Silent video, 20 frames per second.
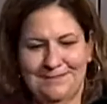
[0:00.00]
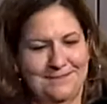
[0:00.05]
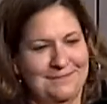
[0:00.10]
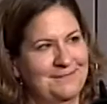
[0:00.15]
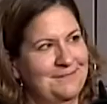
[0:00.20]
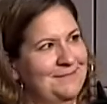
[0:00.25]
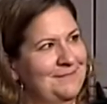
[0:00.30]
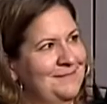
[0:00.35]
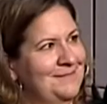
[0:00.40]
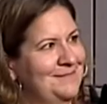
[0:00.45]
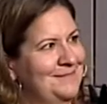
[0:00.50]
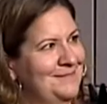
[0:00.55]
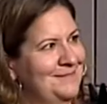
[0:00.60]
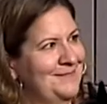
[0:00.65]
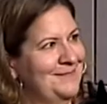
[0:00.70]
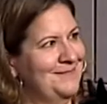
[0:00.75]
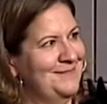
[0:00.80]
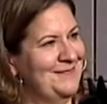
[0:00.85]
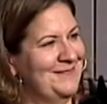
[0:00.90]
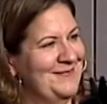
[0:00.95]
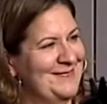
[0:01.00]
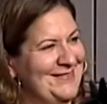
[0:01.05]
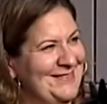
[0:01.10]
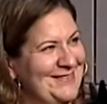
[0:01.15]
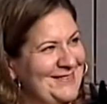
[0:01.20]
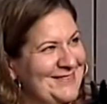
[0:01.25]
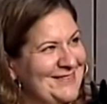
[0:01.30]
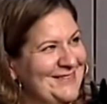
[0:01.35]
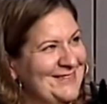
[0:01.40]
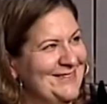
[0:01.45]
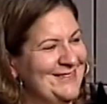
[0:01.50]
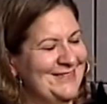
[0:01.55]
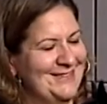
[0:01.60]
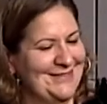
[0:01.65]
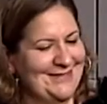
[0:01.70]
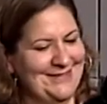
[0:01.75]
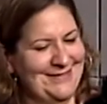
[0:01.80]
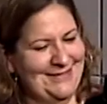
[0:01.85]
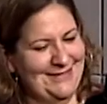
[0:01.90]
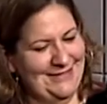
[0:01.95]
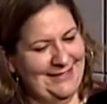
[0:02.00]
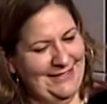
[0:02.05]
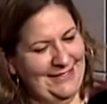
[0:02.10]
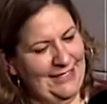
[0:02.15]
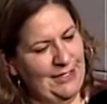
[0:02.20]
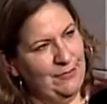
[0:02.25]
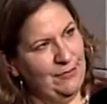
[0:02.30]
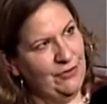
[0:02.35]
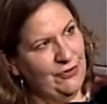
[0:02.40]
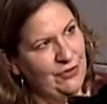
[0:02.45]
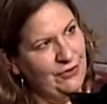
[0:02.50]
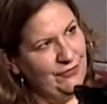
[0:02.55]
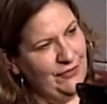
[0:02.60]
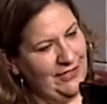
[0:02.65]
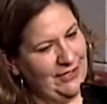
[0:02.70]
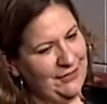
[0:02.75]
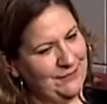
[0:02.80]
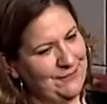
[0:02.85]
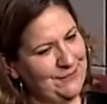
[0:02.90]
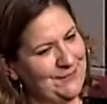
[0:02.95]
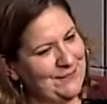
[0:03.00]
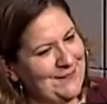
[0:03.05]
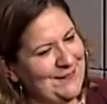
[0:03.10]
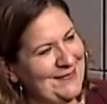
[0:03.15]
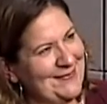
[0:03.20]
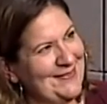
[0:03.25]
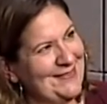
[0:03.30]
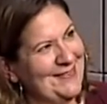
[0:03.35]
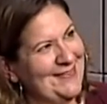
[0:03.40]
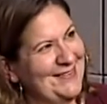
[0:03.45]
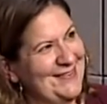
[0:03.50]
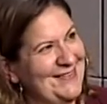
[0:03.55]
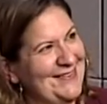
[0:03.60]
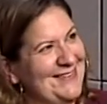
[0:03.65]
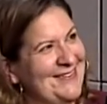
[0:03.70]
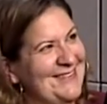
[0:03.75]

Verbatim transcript: the Skippy. It's a Schipperke. And my other guest